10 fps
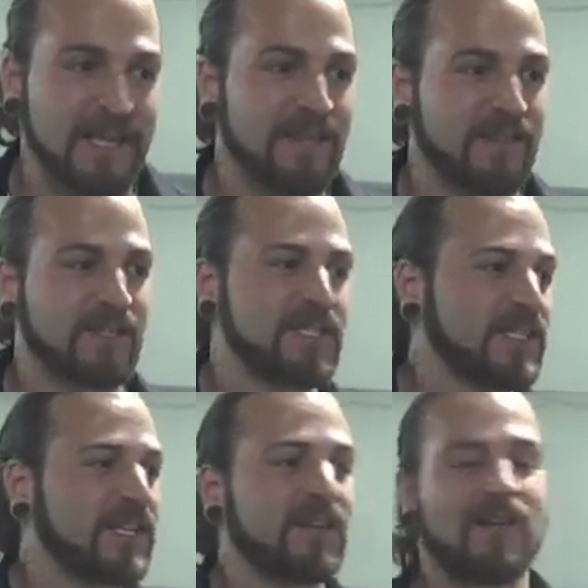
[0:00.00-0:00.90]
They're just
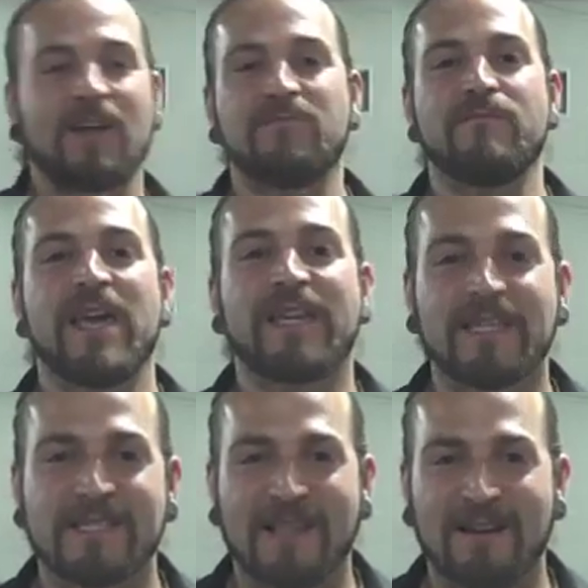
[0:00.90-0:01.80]
sitting around making
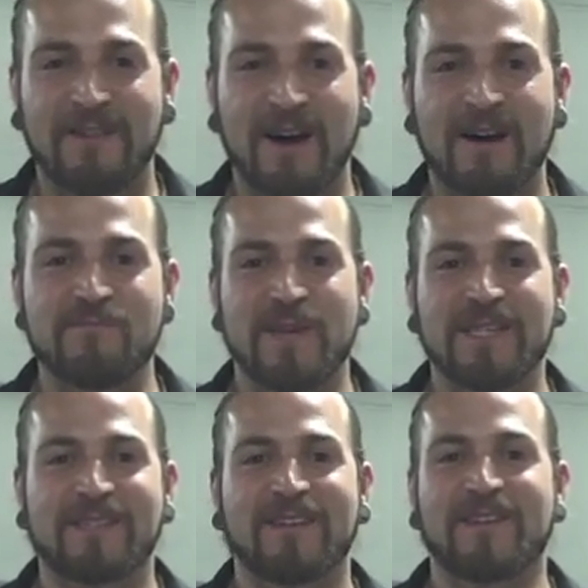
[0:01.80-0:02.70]
stuff up
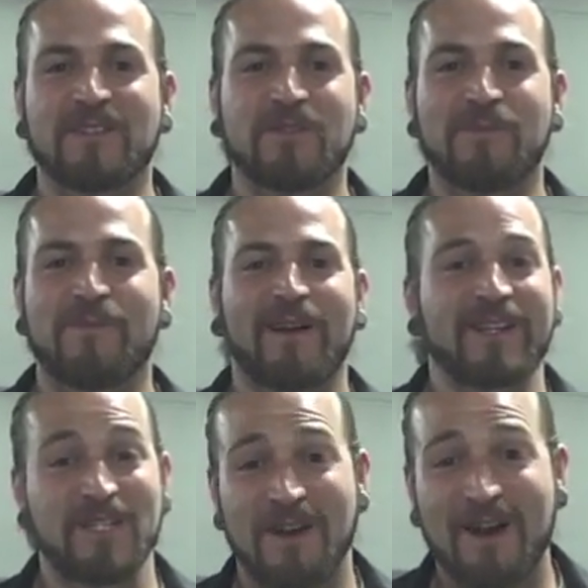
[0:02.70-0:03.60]
based on their supermarket
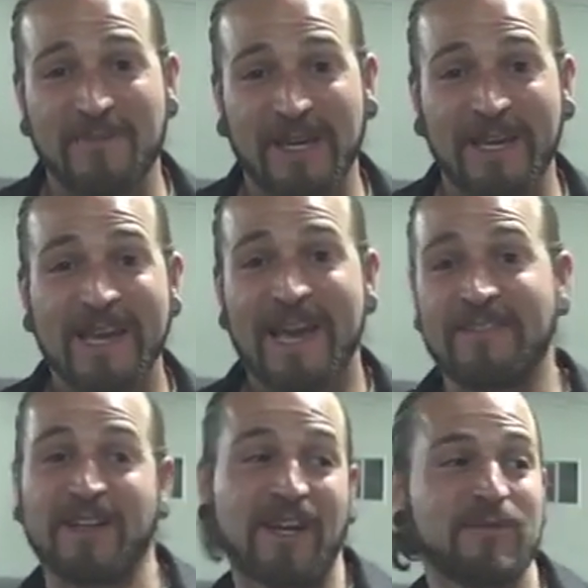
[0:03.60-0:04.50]
shopping
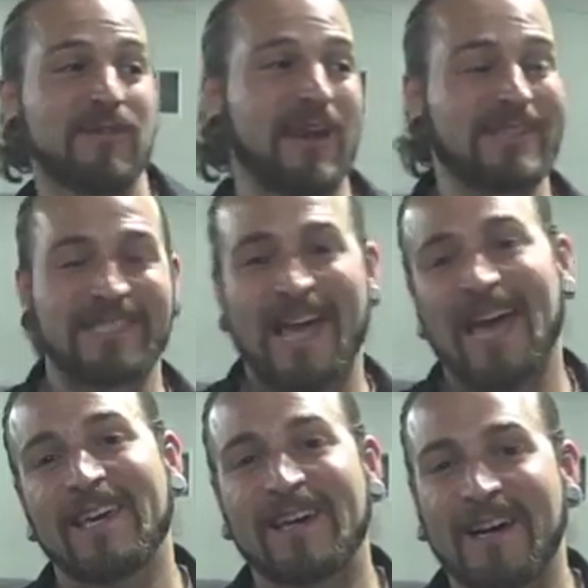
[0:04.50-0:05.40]
and then coming around
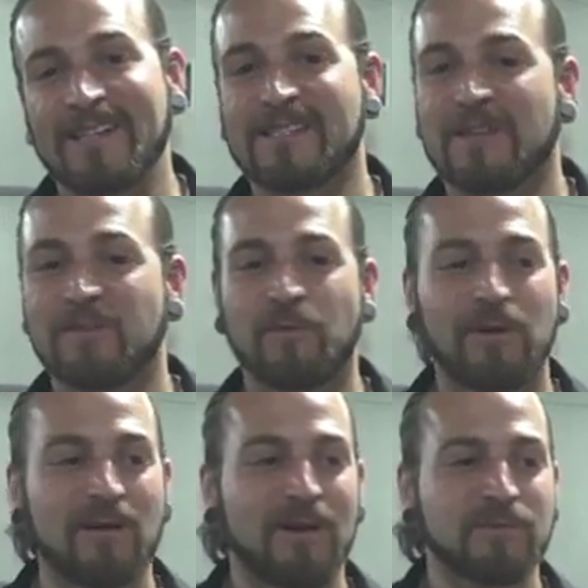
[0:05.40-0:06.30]
attacking us, and
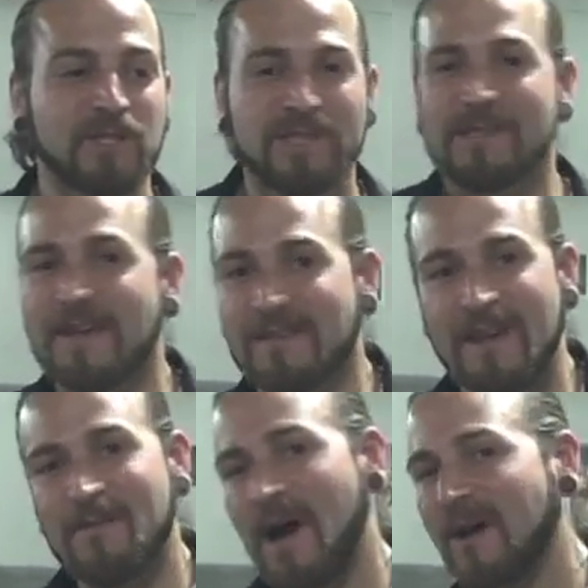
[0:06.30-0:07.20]
we're just like
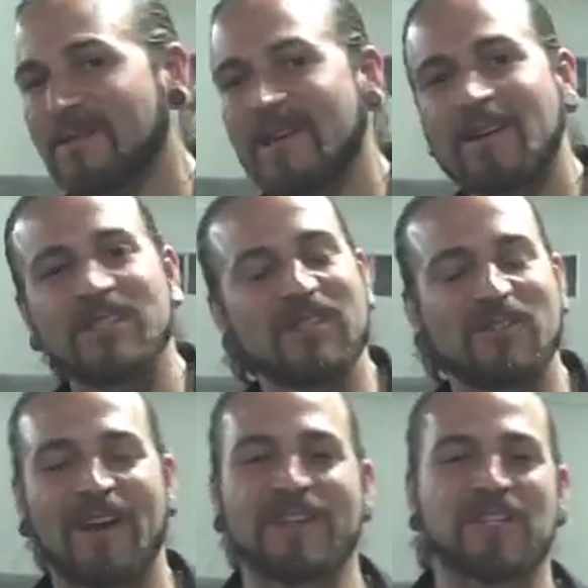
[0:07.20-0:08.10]
them out there just
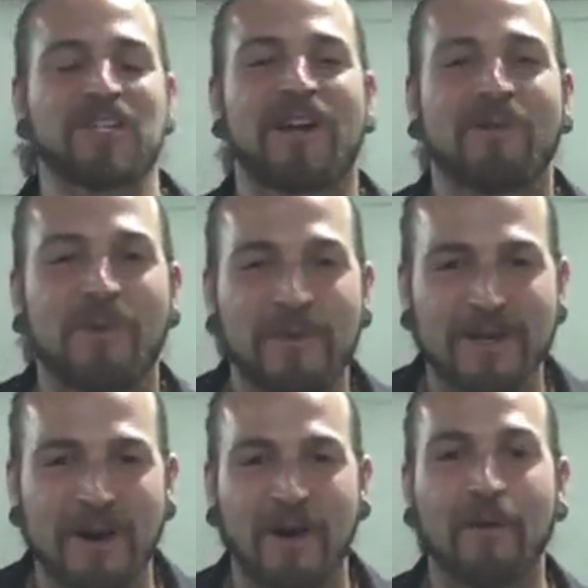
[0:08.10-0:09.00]
trying to share what we
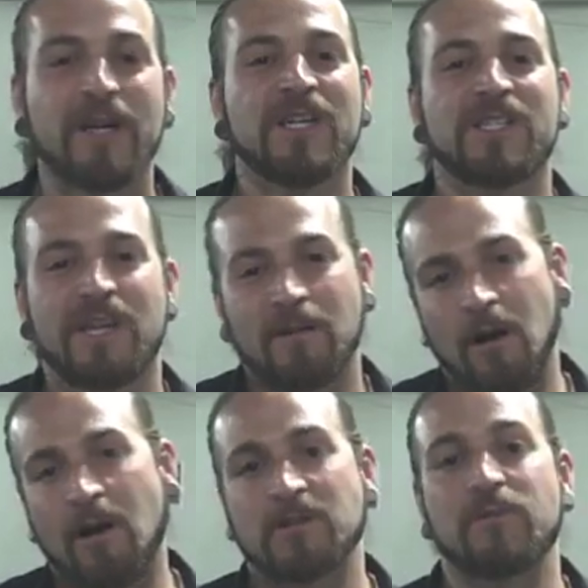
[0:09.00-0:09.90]
know, share our
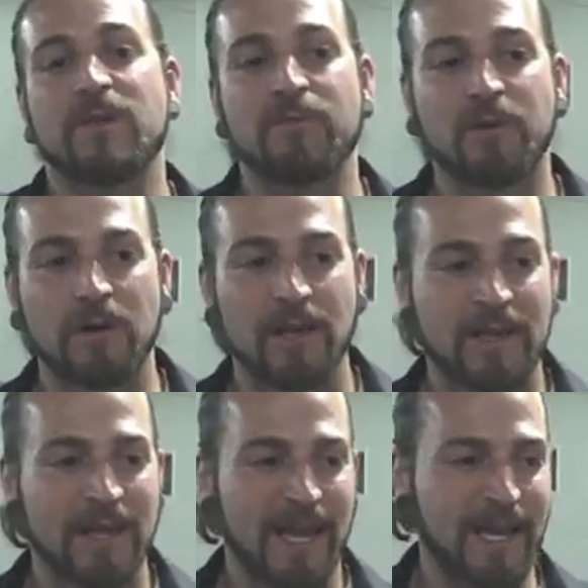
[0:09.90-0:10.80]
hearts with people,
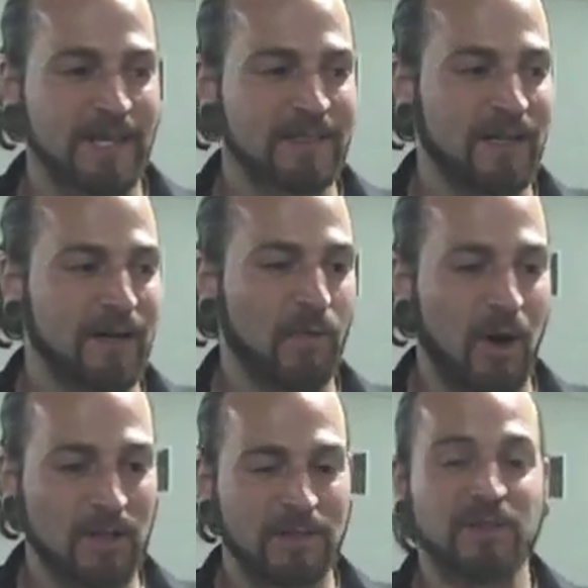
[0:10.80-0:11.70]
And
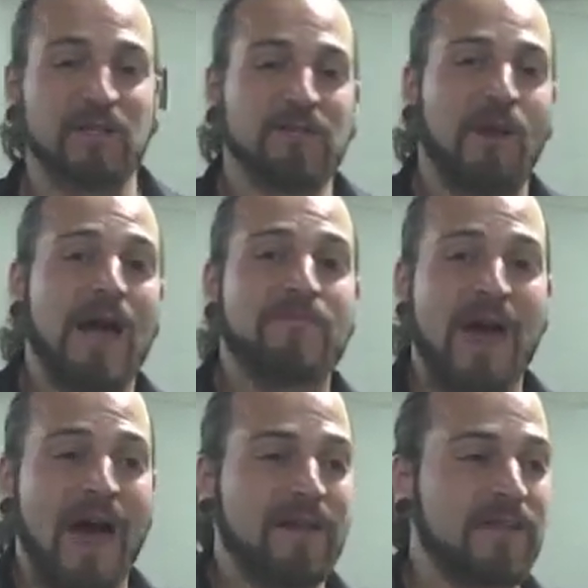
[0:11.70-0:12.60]
ultimately, my
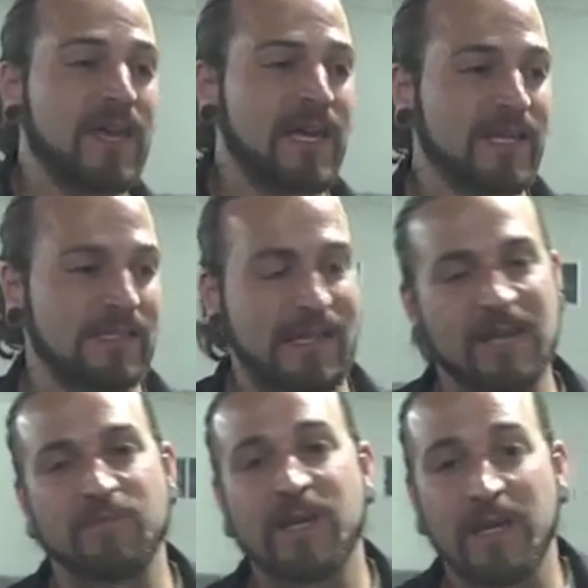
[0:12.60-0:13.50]
path has led
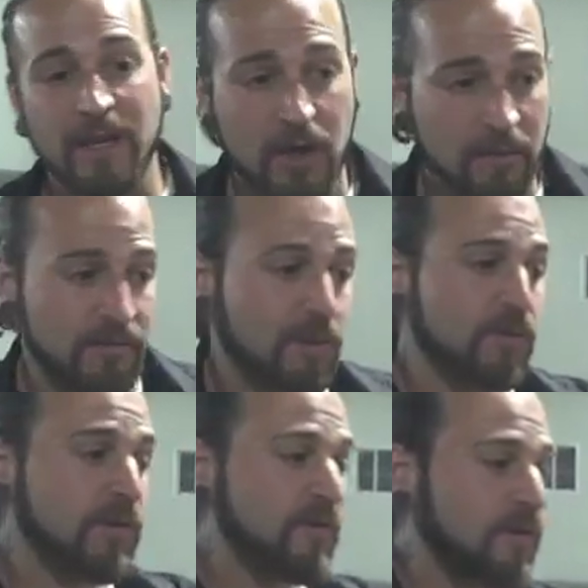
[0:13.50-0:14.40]
me
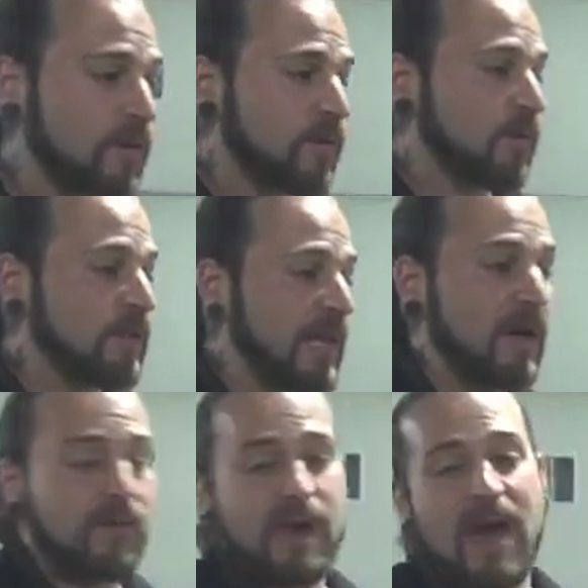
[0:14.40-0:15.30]
further and further
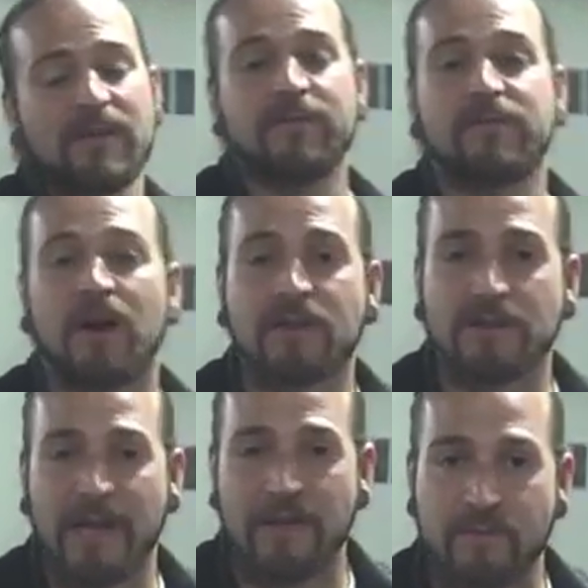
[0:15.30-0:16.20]
down the path of
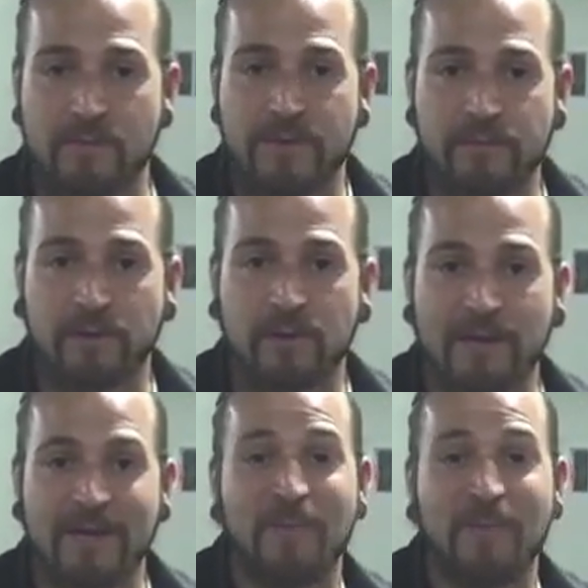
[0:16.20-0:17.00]
hunter-gatherer people. And